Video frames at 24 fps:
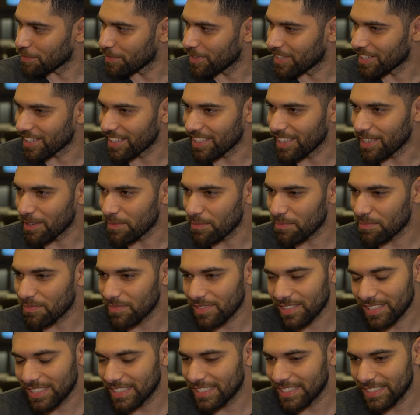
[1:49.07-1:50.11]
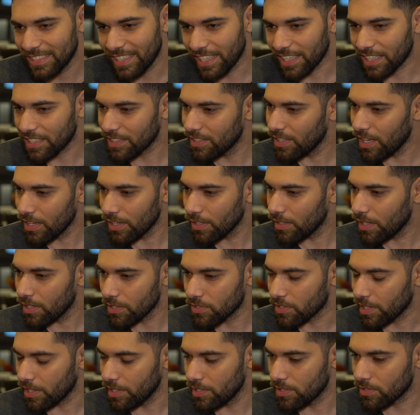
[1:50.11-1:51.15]
But um, like not a
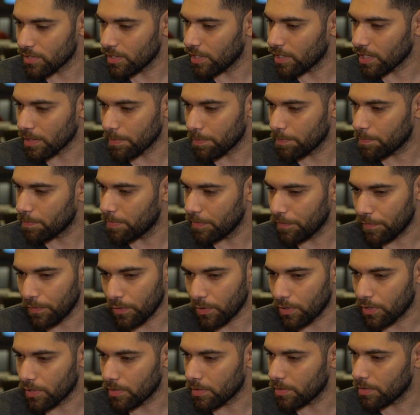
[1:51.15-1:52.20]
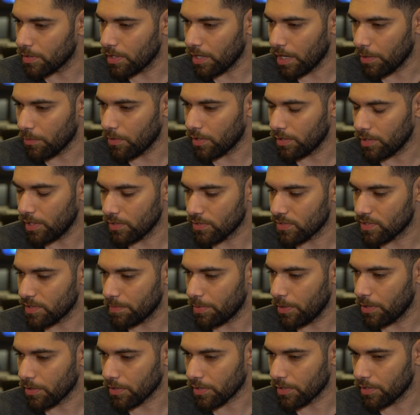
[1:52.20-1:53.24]
lot changed. Like before I won Legends of
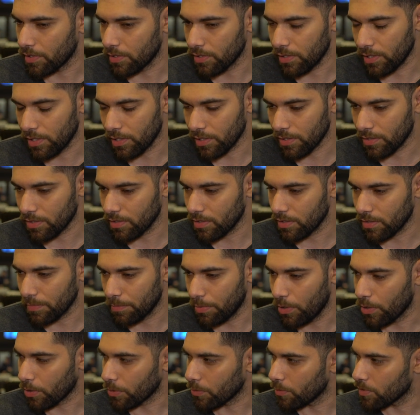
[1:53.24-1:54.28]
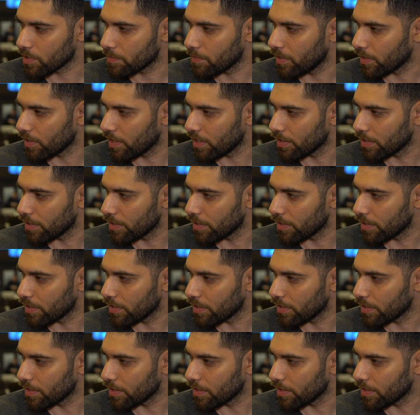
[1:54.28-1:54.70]
Poker, like poker was my